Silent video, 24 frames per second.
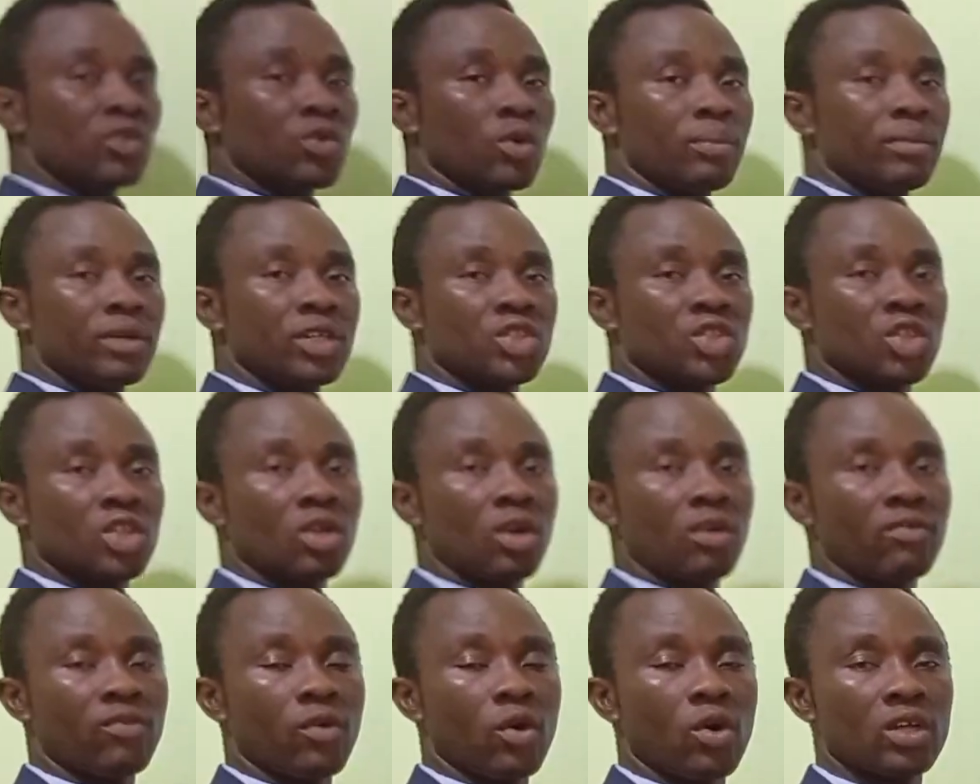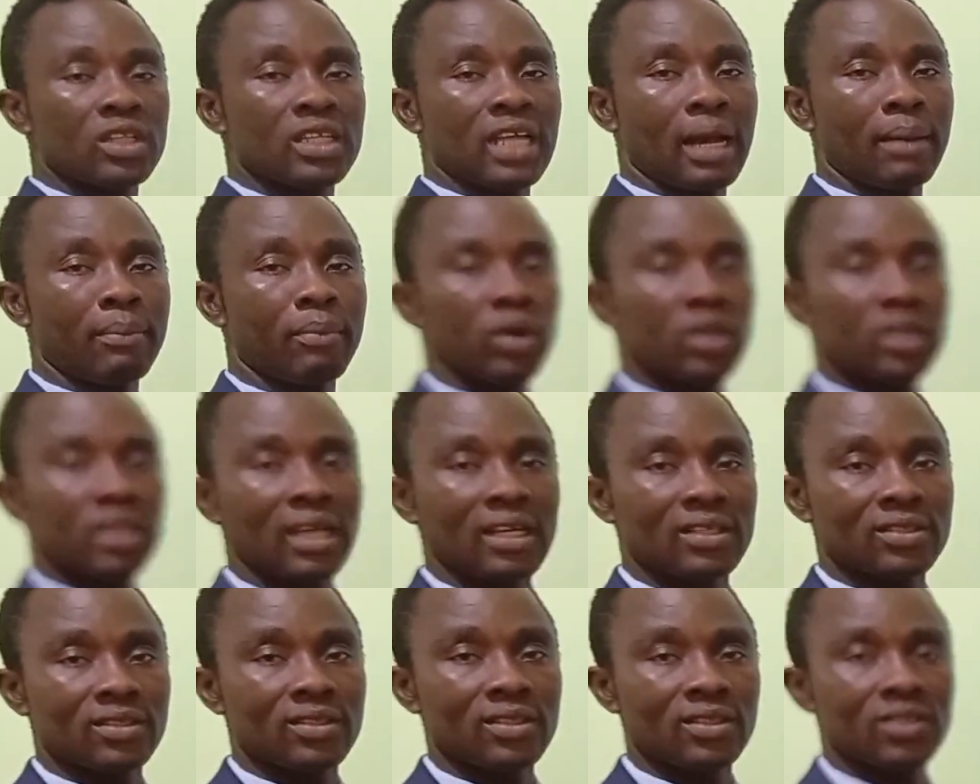summation of all the
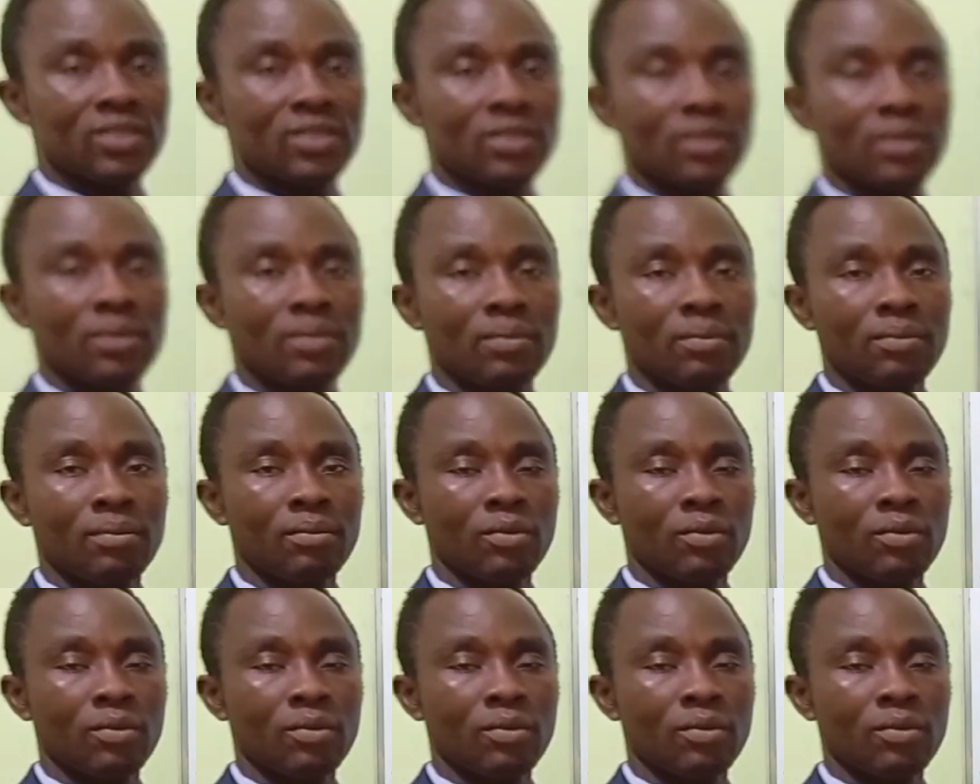abundances